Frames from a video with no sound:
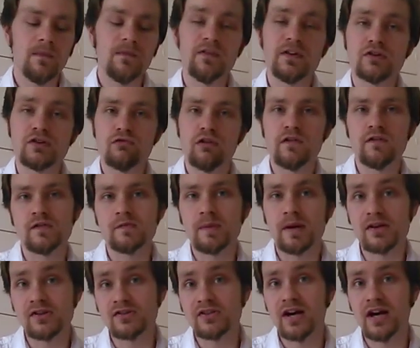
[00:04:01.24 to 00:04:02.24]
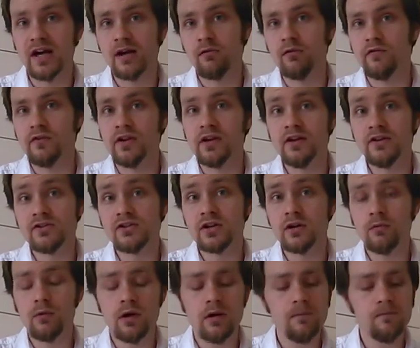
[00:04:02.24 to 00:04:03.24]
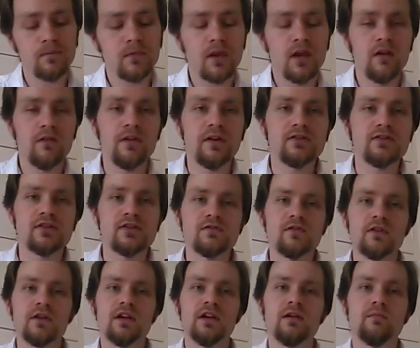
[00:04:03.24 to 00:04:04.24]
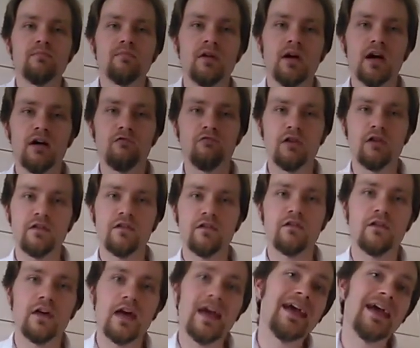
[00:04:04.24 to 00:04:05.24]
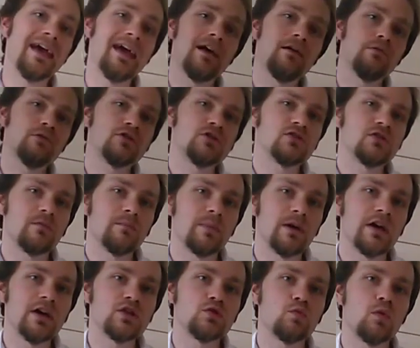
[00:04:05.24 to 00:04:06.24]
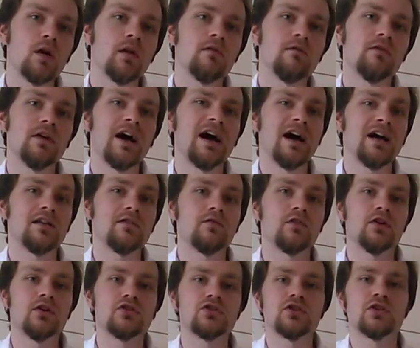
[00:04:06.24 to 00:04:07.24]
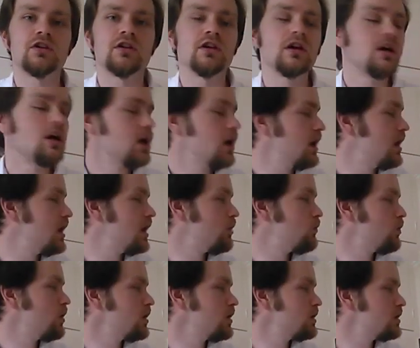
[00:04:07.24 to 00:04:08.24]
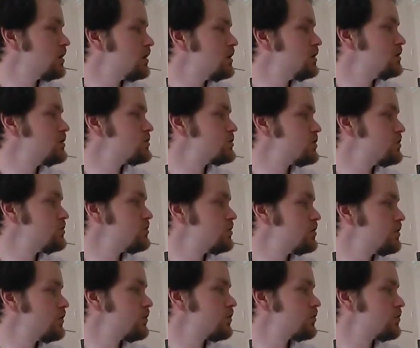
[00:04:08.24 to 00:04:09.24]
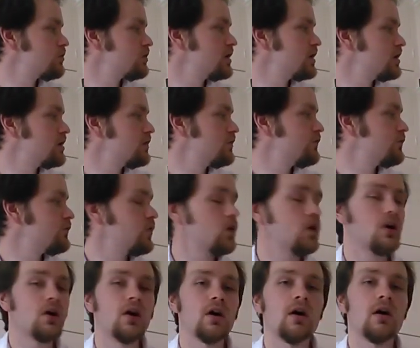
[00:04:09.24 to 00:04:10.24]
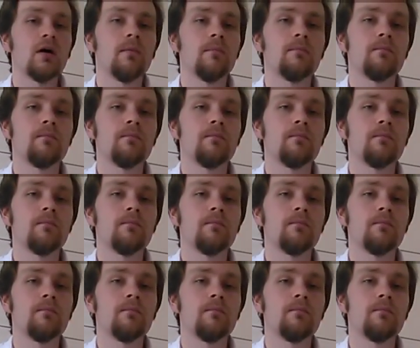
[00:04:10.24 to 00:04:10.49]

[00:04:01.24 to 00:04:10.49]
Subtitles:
this riff is by starting with the easier one. This is the Riff A, which is on page 1, the harder version. 1, 2, 3, 4.